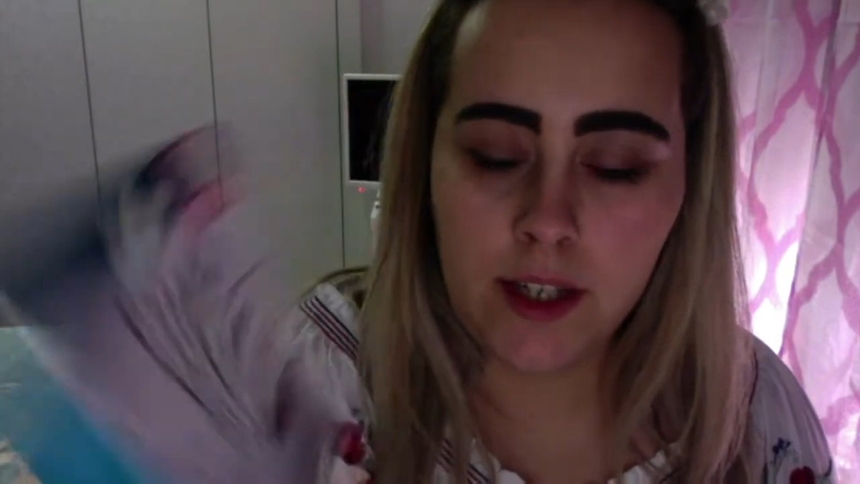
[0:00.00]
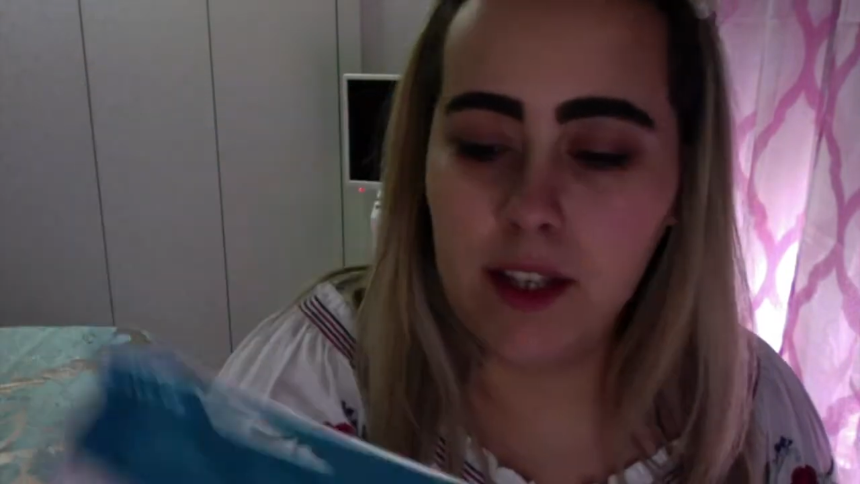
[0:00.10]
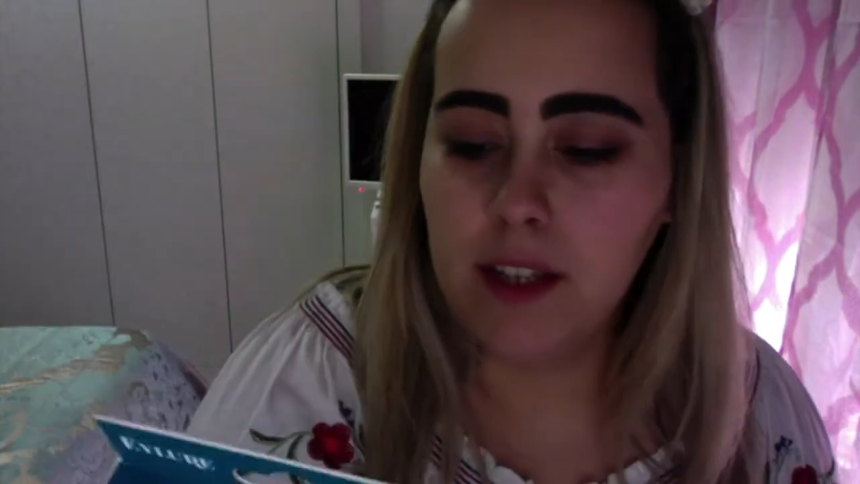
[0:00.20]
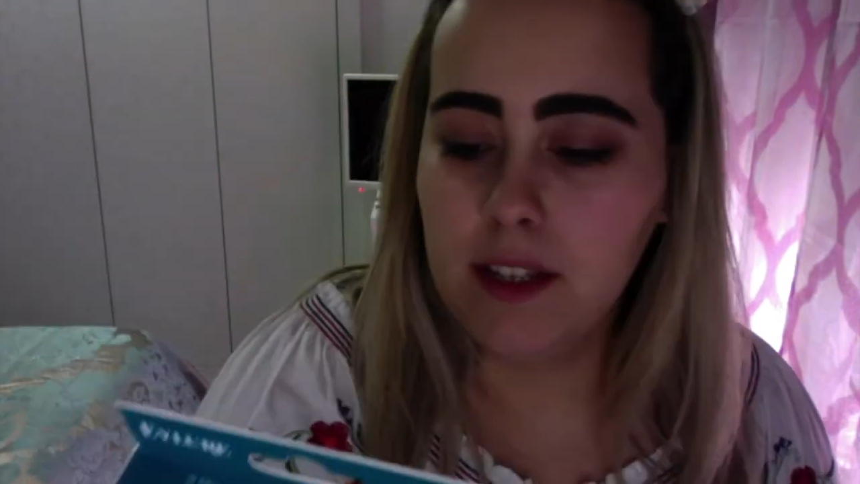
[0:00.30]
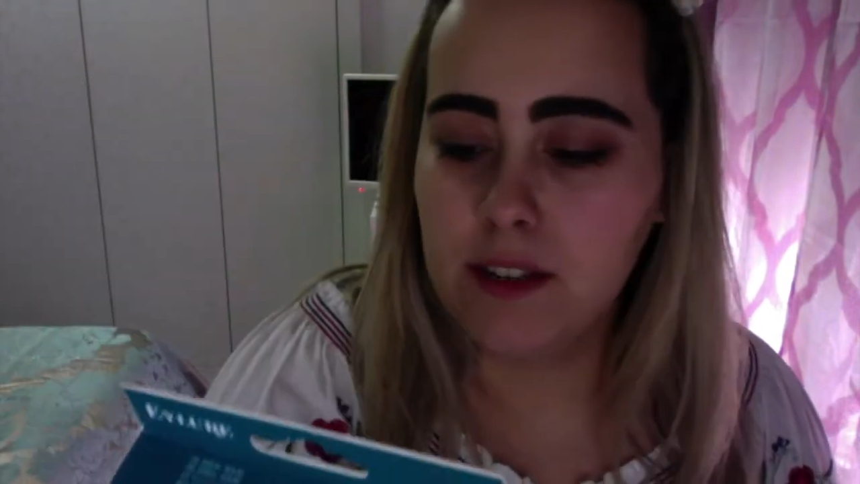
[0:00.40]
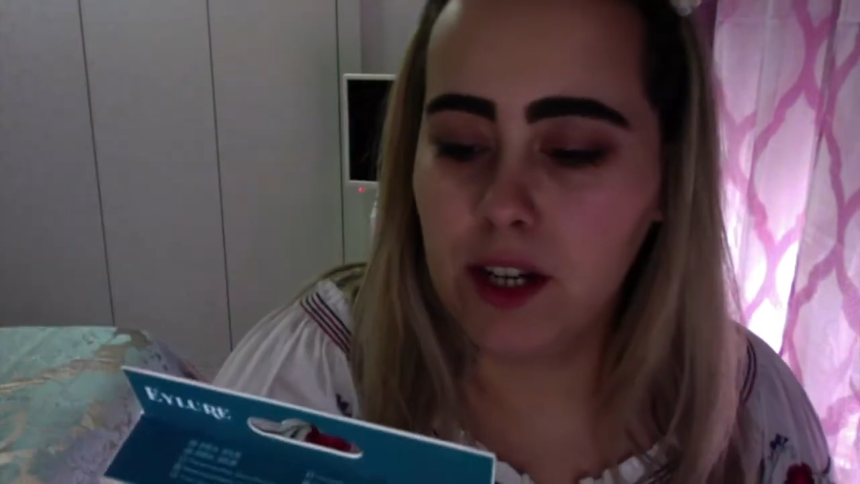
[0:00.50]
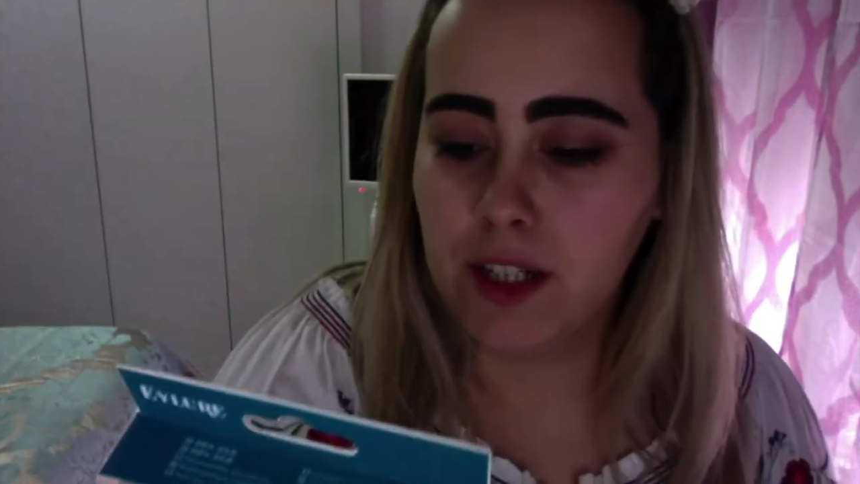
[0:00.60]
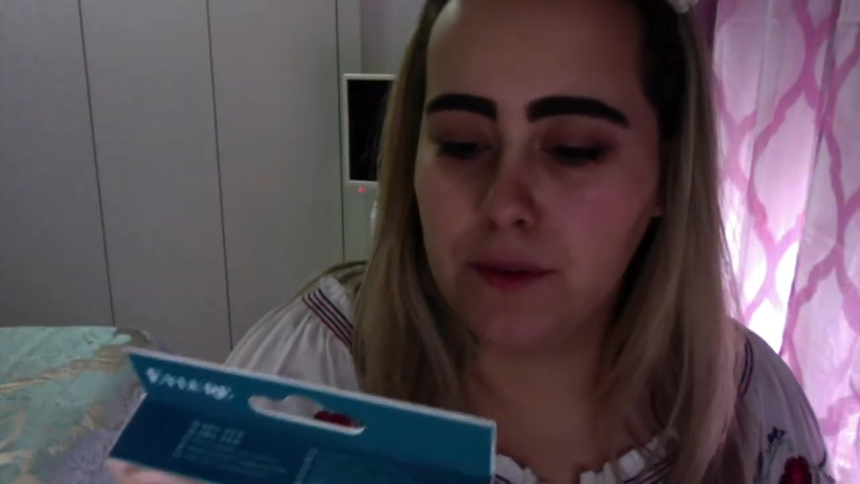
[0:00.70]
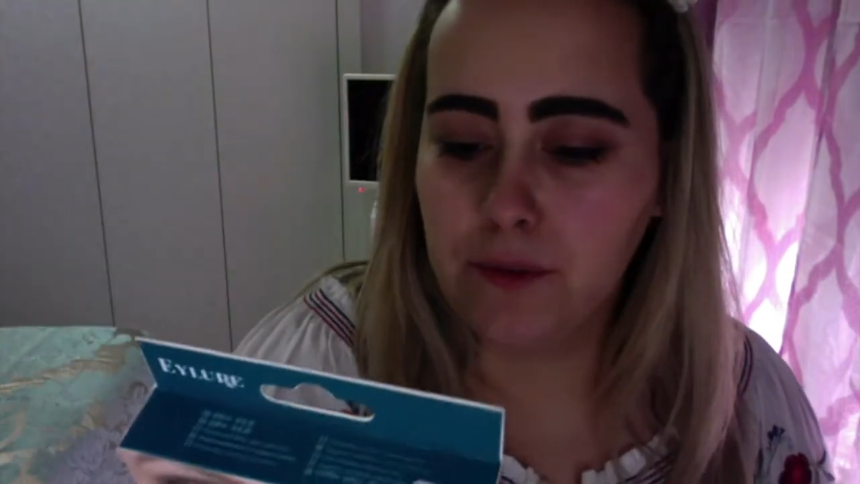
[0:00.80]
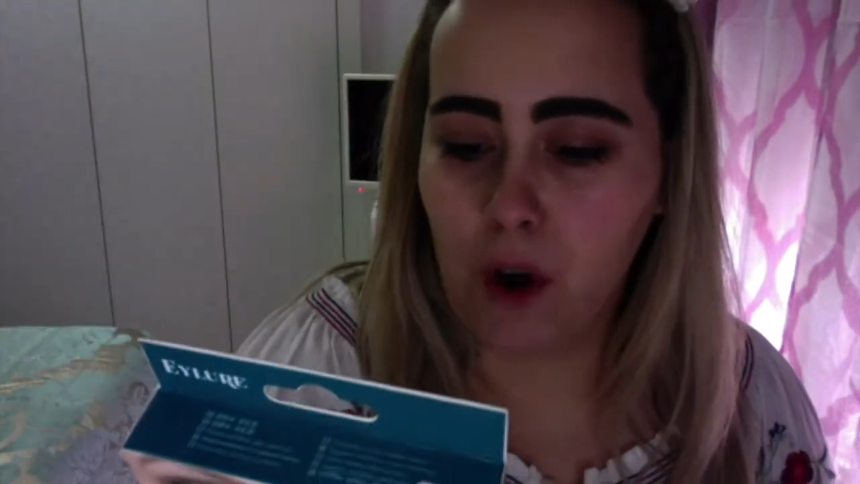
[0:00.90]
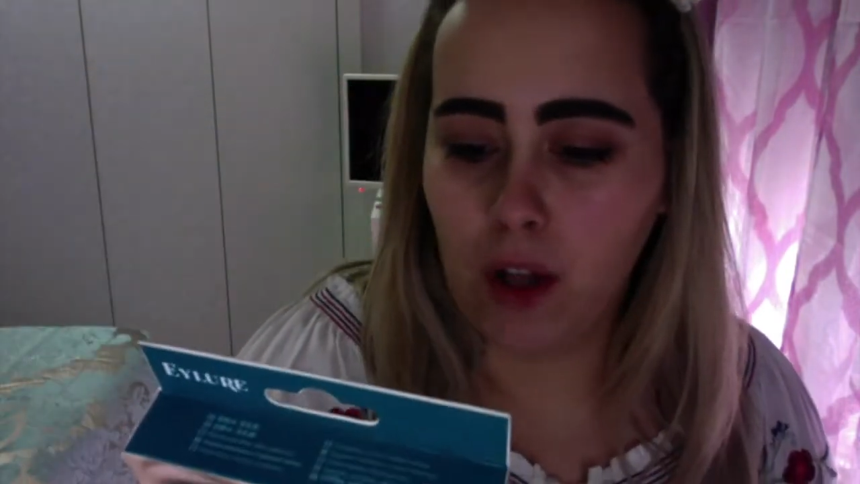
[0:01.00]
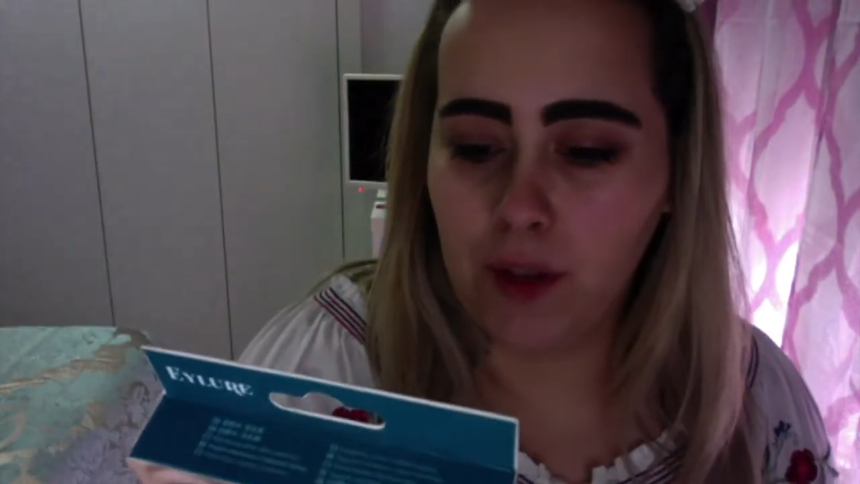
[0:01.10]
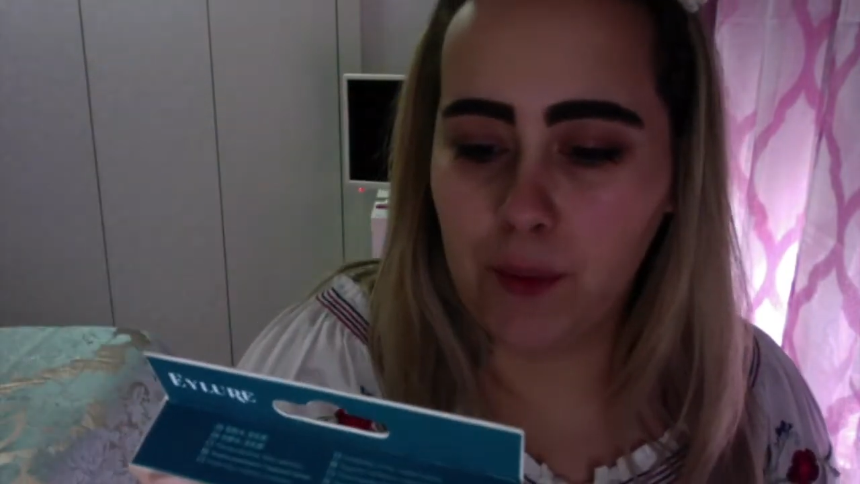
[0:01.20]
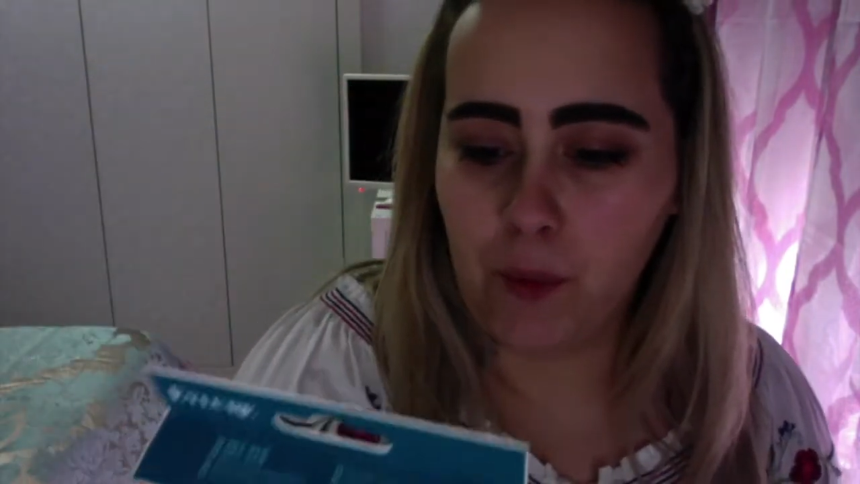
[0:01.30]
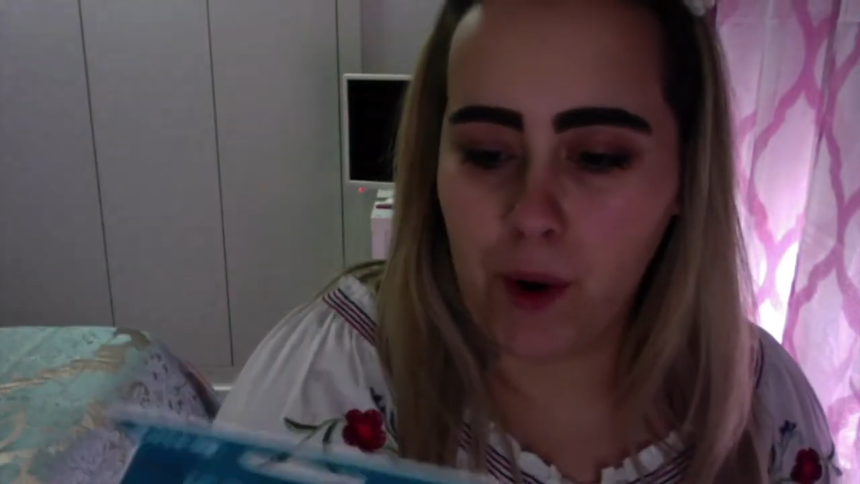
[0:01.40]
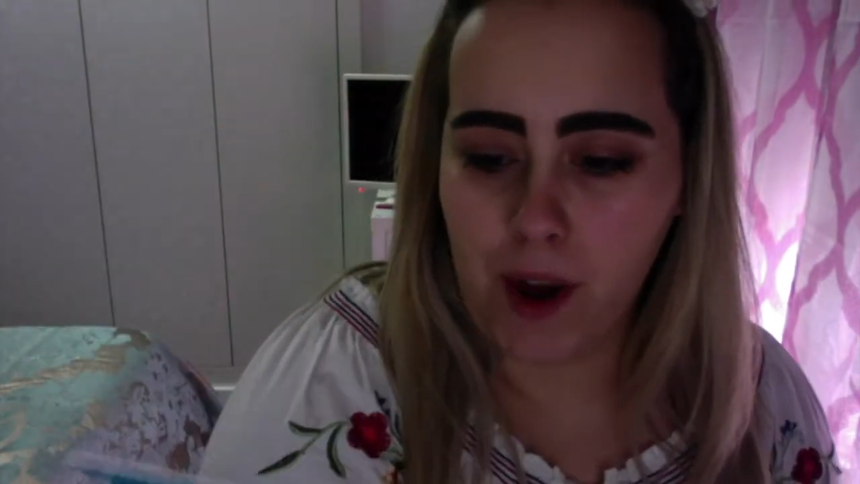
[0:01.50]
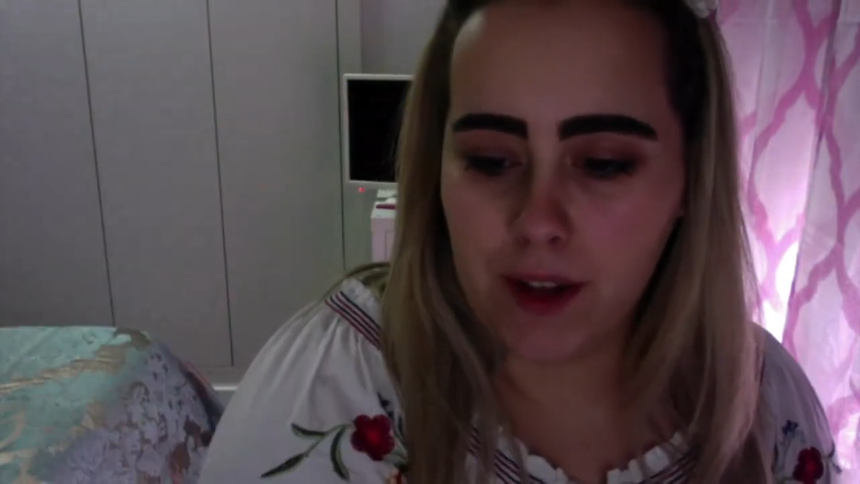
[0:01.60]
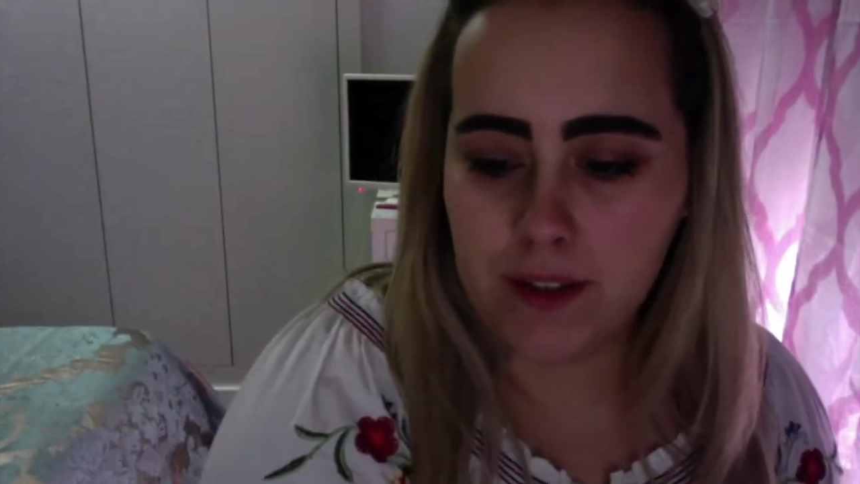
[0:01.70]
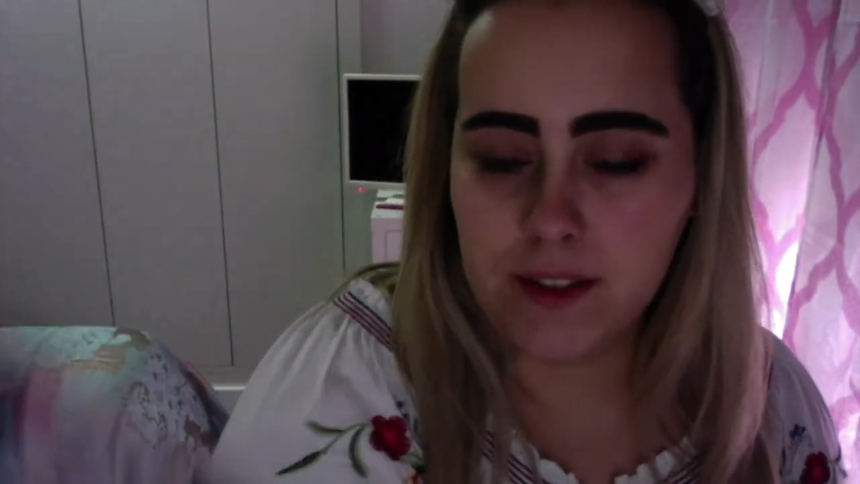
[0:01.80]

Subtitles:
These are the volume ones.